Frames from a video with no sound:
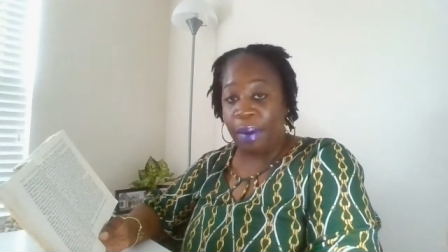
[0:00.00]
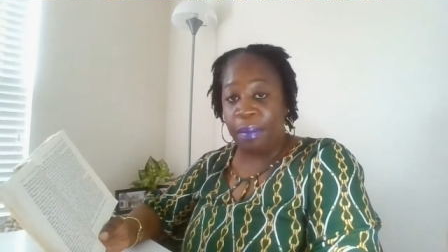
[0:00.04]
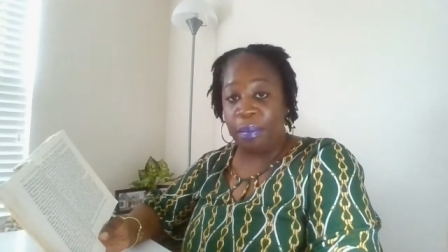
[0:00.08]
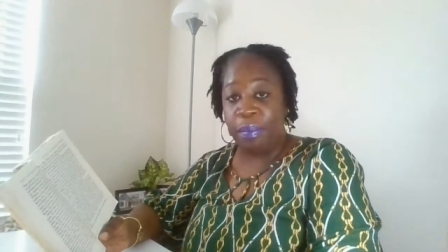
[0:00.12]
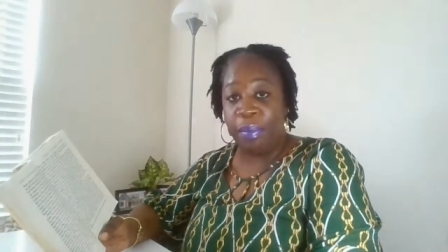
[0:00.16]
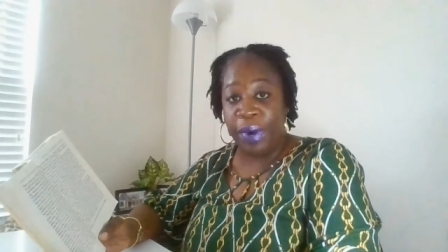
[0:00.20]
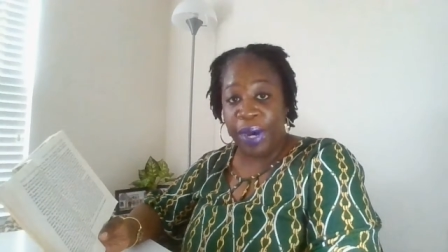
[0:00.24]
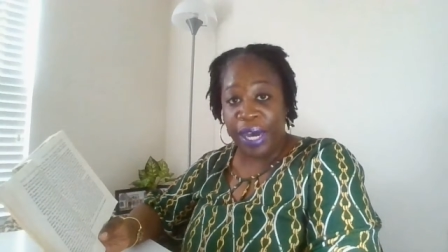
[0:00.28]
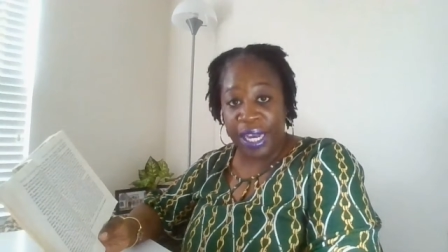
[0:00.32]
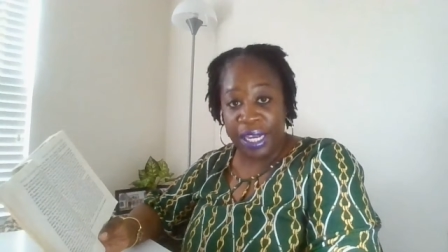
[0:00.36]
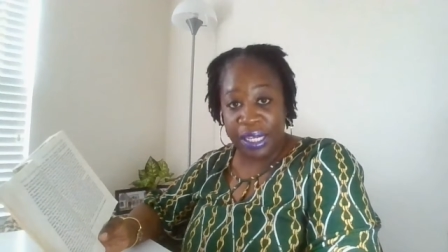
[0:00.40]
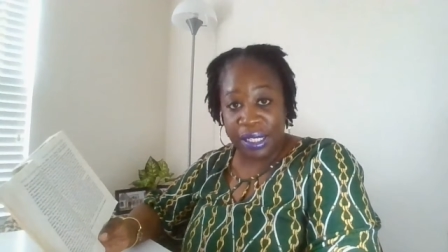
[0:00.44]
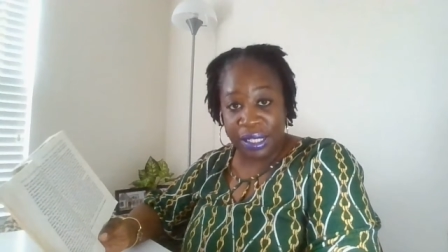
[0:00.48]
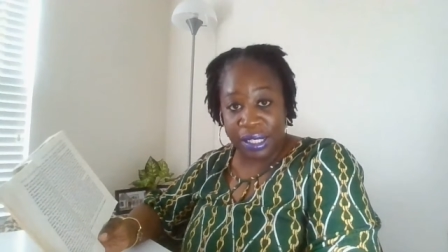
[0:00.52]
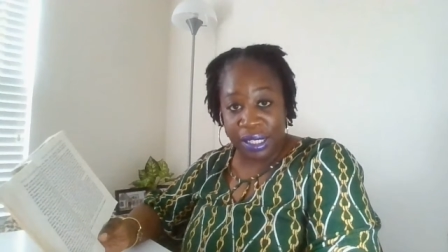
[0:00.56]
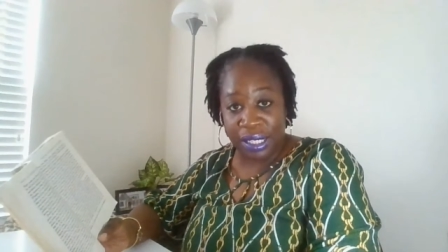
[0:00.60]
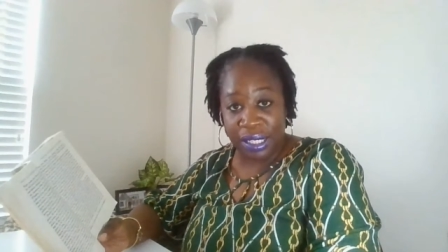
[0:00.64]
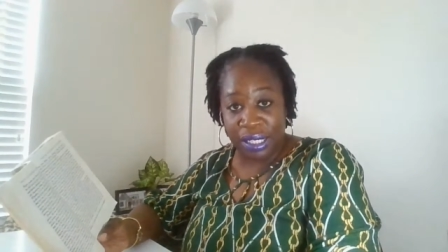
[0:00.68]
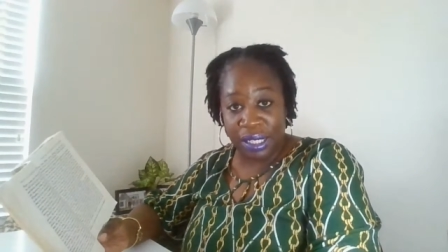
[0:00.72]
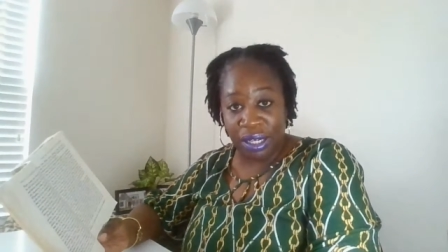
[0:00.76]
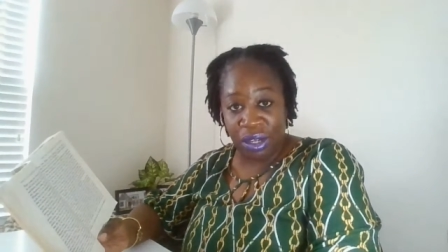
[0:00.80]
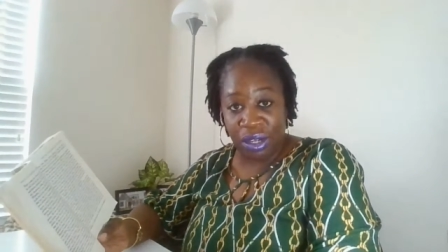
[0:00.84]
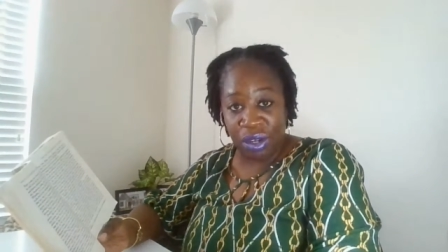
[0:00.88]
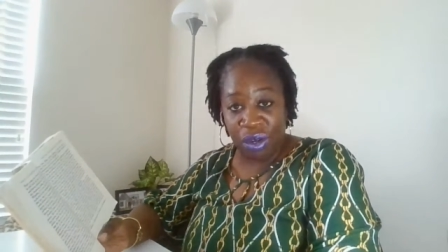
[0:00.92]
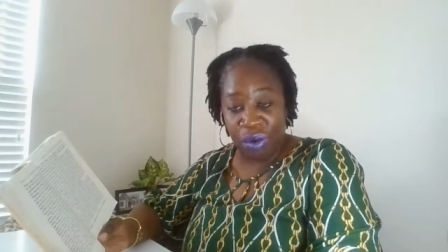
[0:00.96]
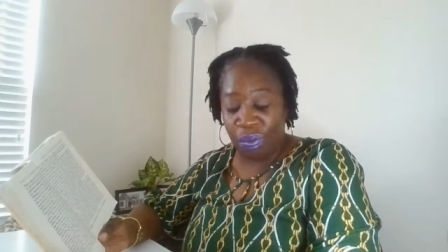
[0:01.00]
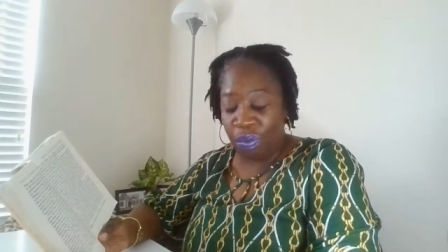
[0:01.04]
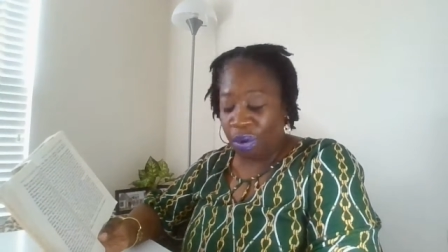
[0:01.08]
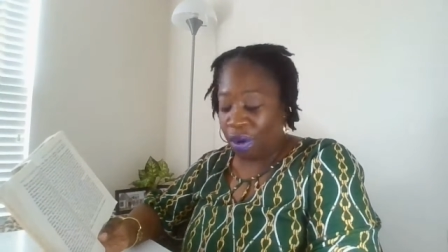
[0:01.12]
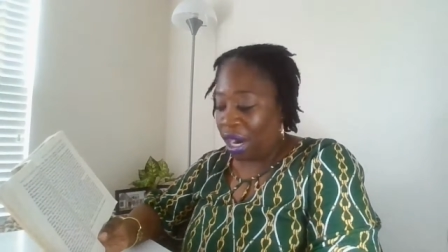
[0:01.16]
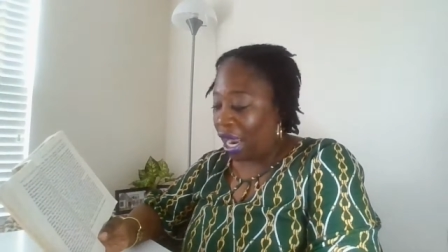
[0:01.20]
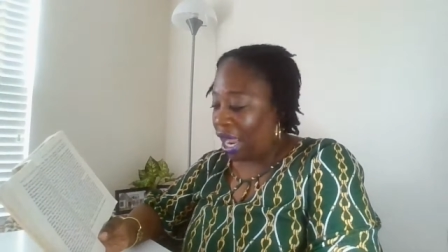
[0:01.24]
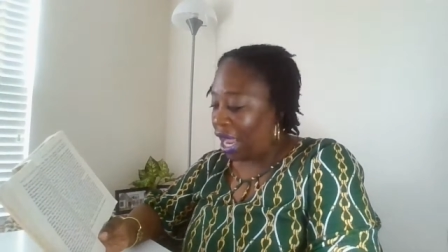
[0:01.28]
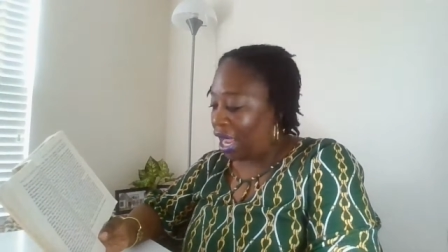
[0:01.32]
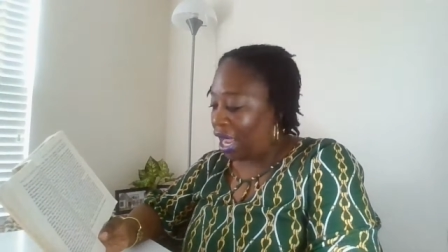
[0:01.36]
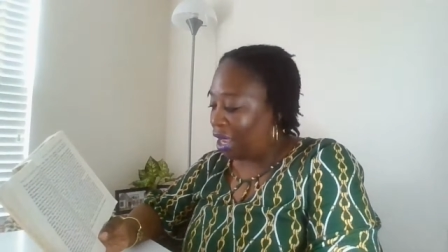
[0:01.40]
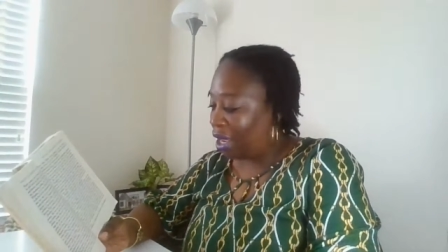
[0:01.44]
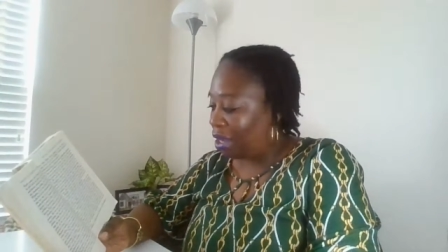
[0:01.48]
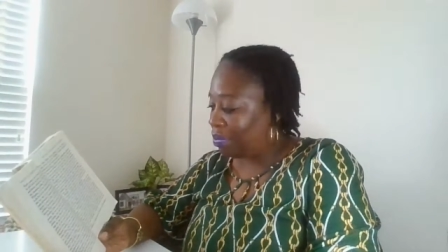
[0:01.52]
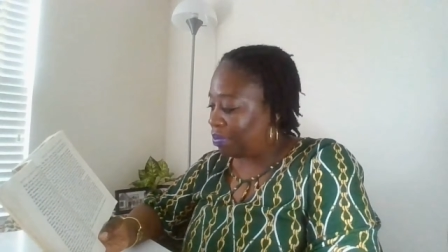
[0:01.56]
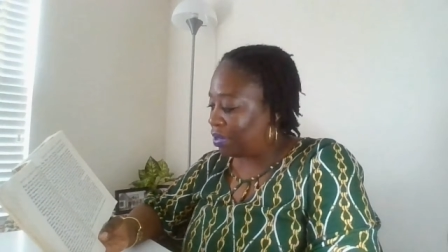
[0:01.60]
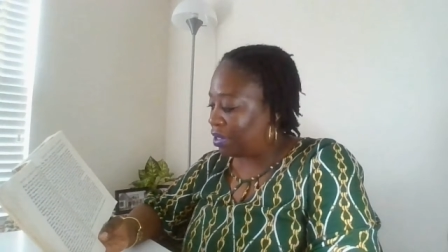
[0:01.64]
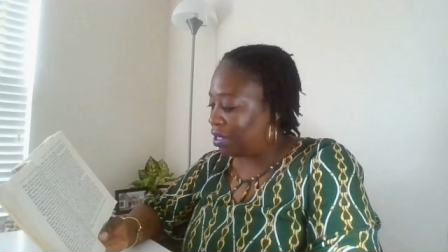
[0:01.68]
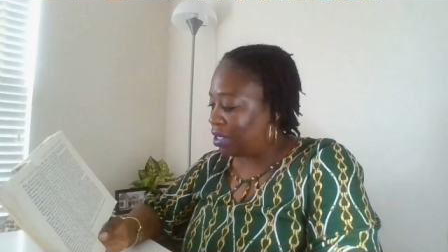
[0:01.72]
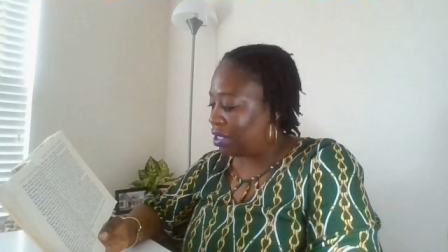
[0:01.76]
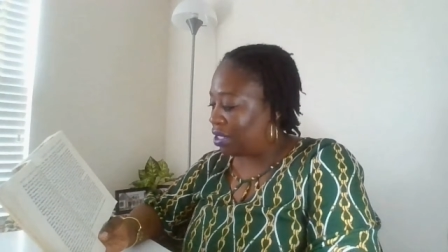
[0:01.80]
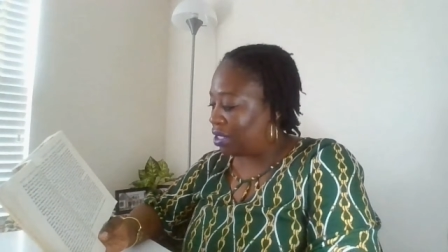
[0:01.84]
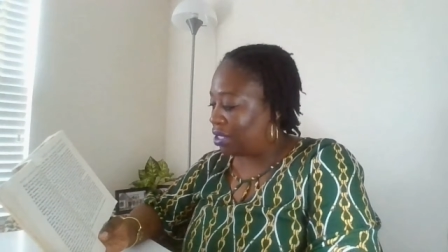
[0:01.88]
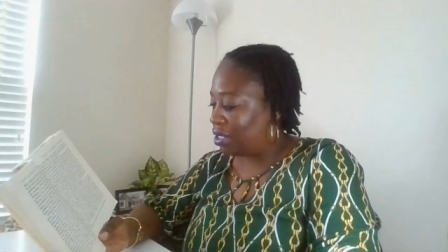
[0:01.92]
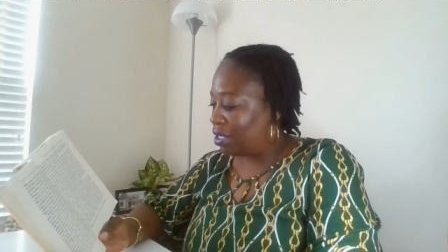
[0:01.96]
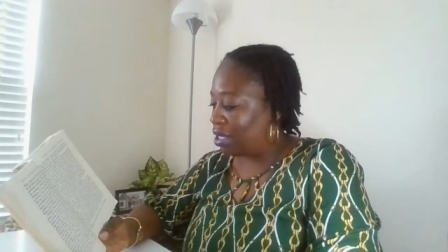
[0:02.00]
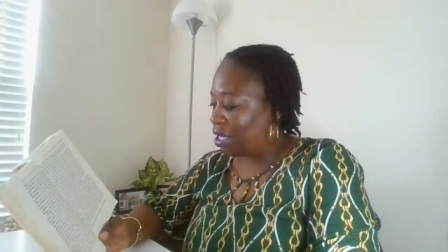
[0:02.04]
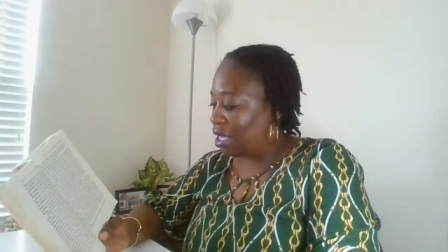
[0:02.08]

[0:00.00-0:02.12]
but perhaps